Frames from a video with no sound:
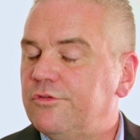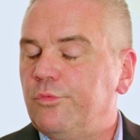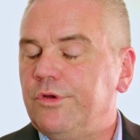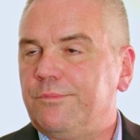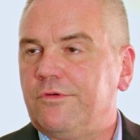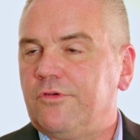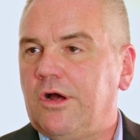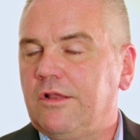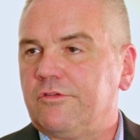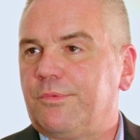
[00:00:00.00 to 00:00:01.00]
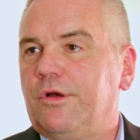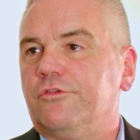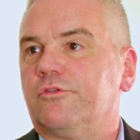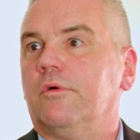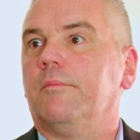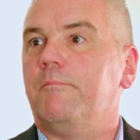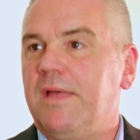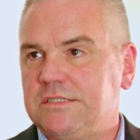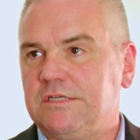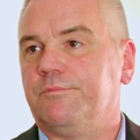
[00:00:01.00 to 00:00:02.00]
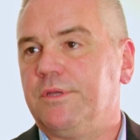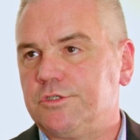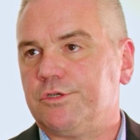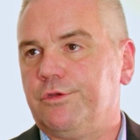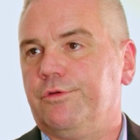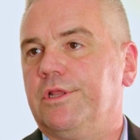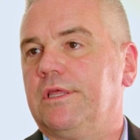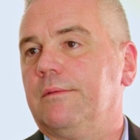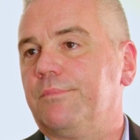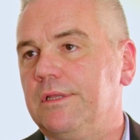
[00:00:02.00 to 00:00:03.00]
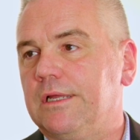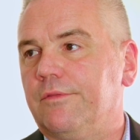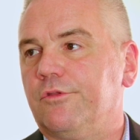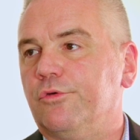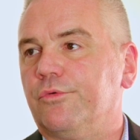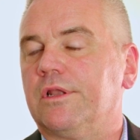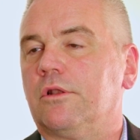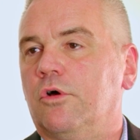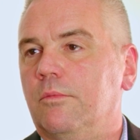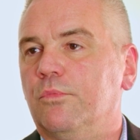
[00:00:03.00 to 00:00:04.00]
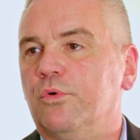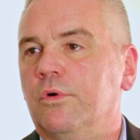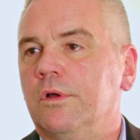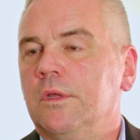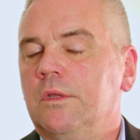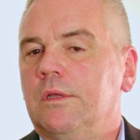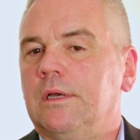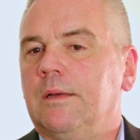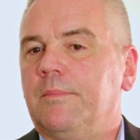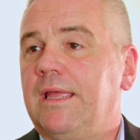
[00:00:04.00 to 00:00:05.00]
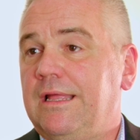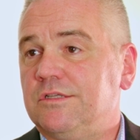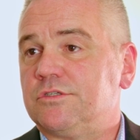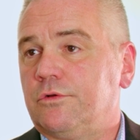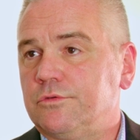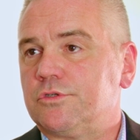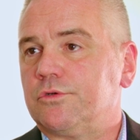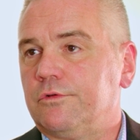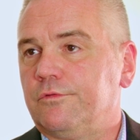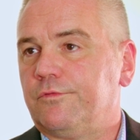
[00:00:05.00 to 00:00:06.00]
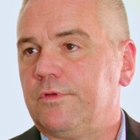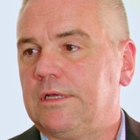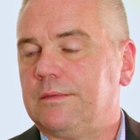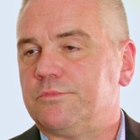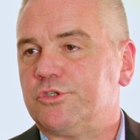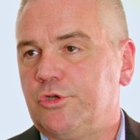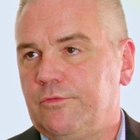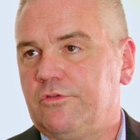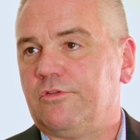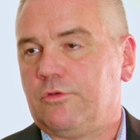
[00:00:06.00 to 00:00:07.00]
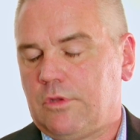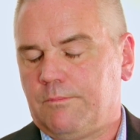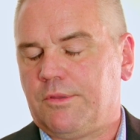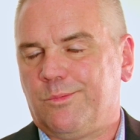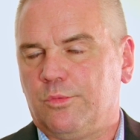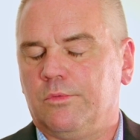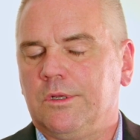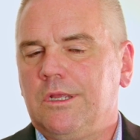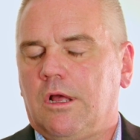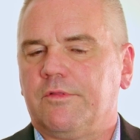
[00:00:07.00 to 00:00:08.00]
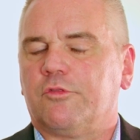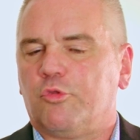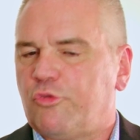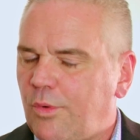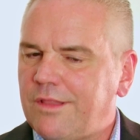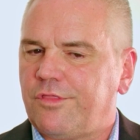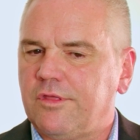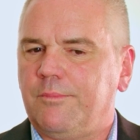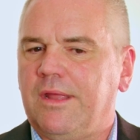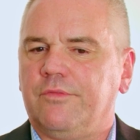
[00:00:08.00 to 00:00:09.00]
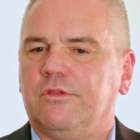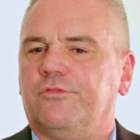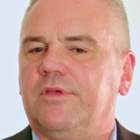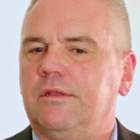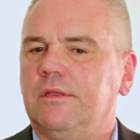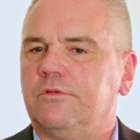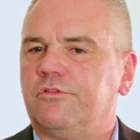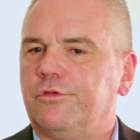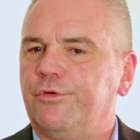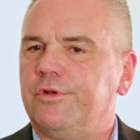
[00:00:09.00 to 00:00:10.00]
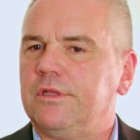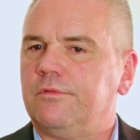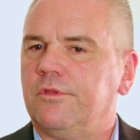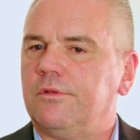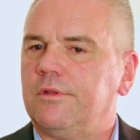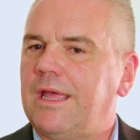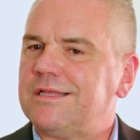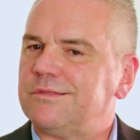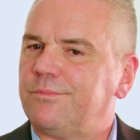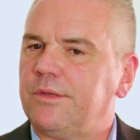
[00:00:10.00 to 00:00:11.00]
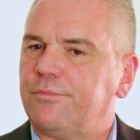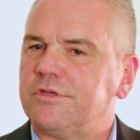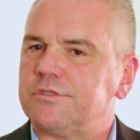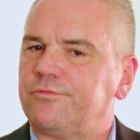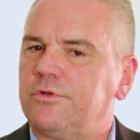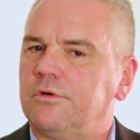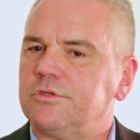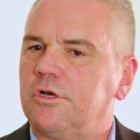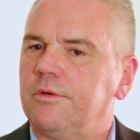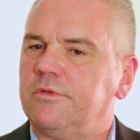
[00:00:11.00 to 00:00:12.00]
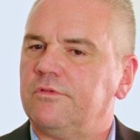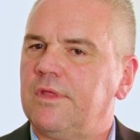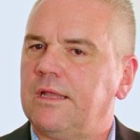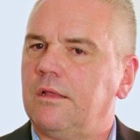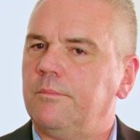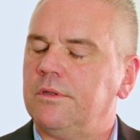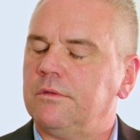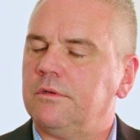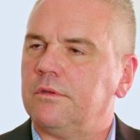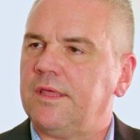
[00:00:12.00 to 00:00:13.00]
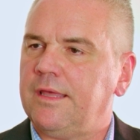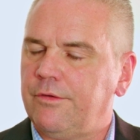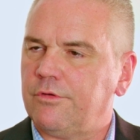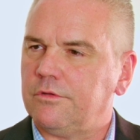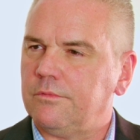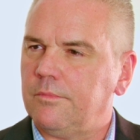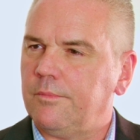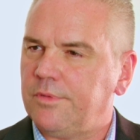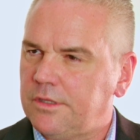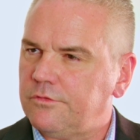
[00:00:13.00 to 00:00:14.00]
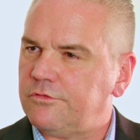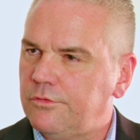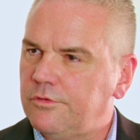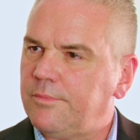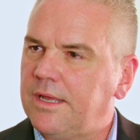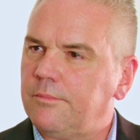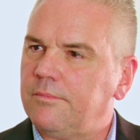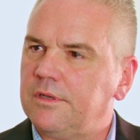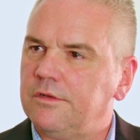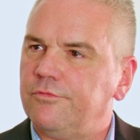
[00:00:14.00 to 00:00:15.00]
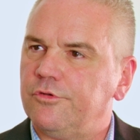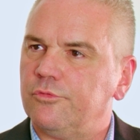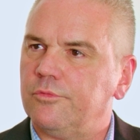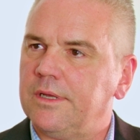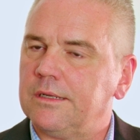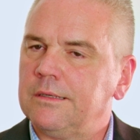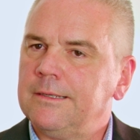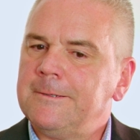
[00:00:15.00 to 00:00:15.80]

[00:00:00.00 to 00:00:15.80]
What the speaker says: that we provide as opposed to a massive big security company are that you'll get a lot more hands-on sort of service and people. I think that the one thing about this Fed in security that hasn't been present for a long time is that ability to care and be concerned about an individual matter.